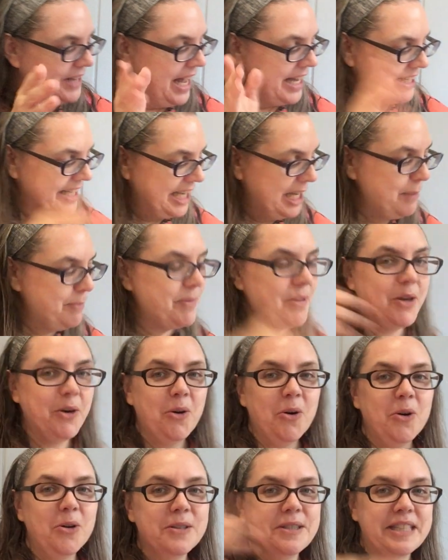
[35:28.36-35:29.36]
I keep the
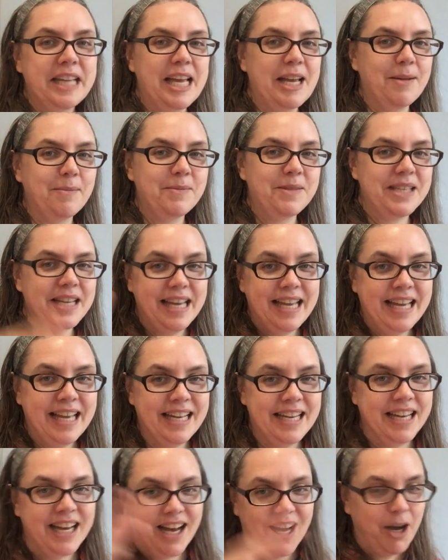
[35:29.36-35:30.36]
old names
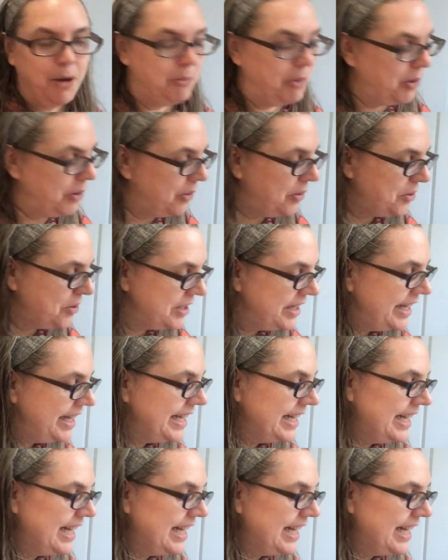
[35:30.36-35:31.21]
in a bowl